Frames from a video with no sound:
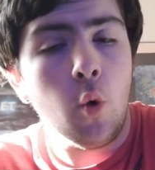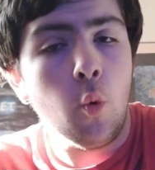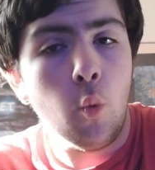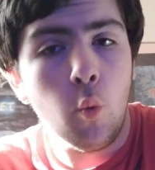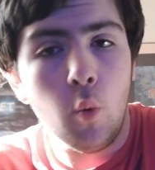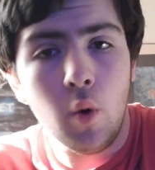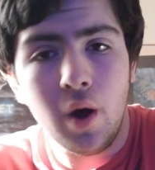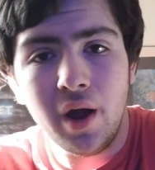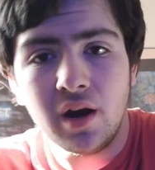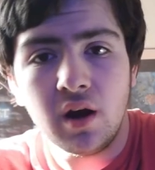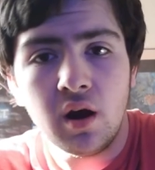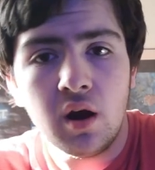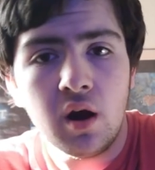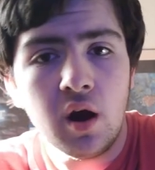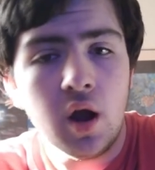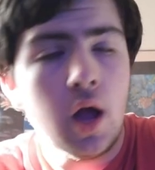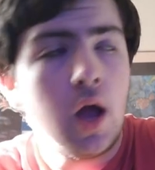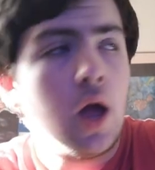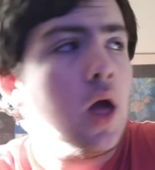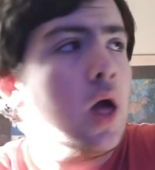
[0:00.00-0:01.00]
Where
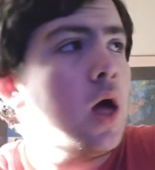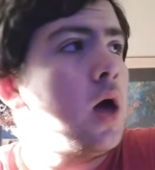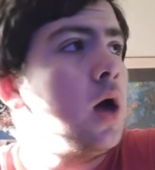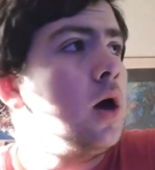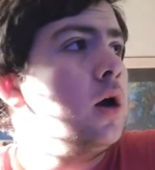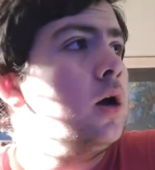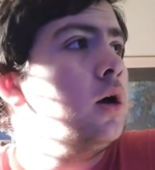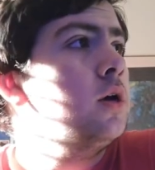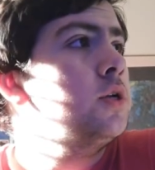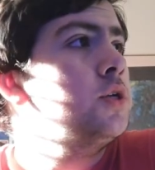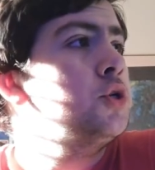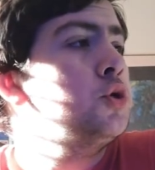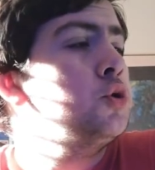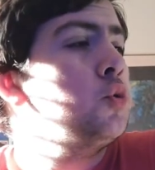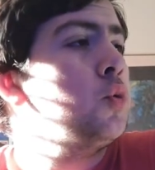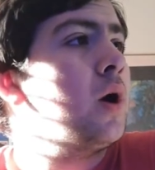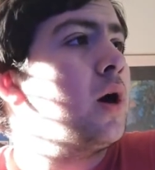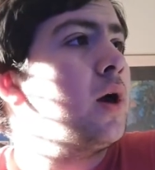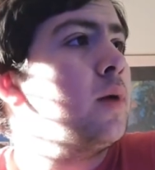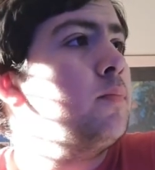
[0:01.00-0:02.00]
do
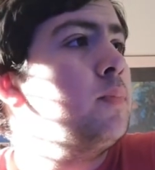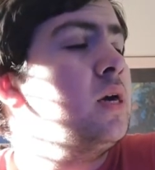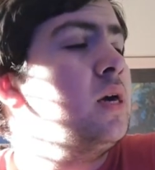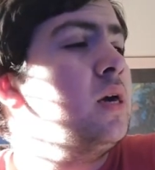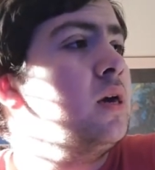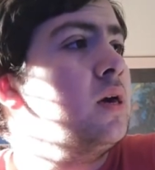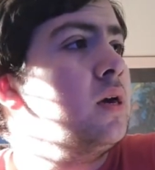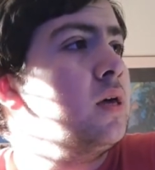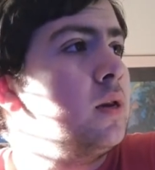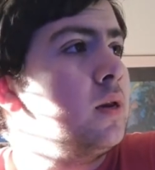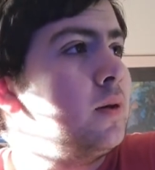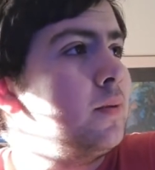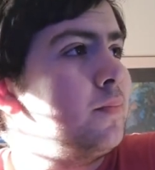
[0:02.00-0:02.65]
I begin